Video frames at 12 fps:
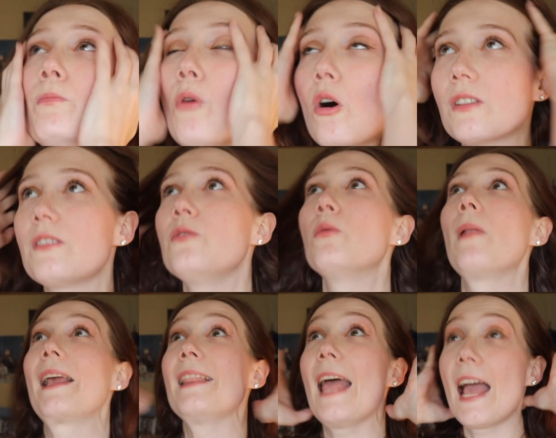box, you know,
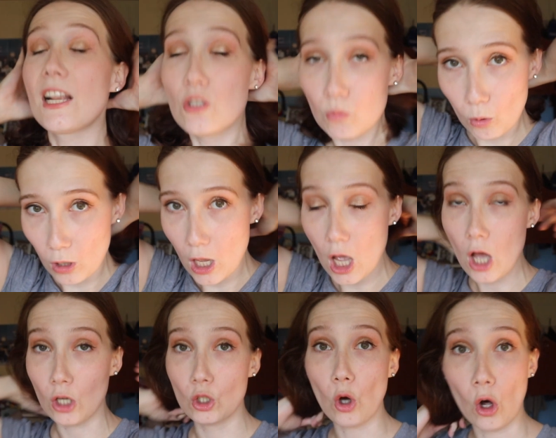like an actual
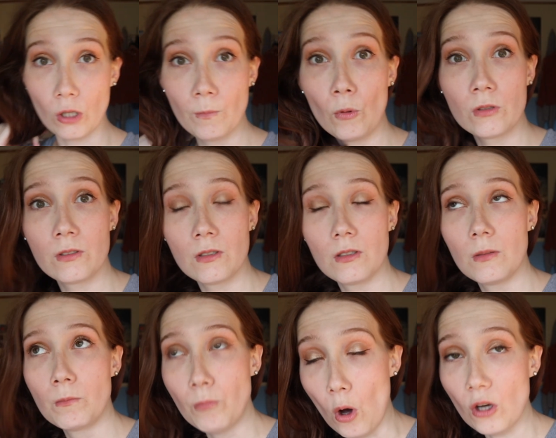cardboard
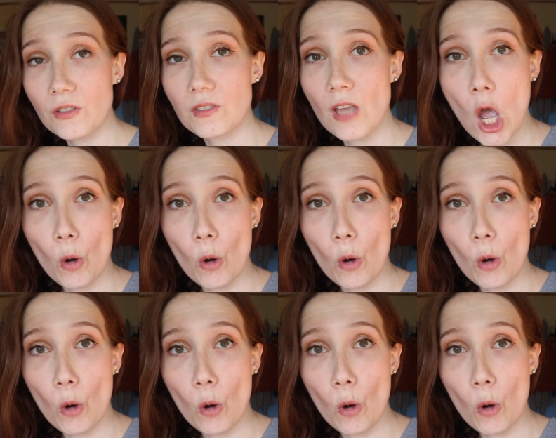box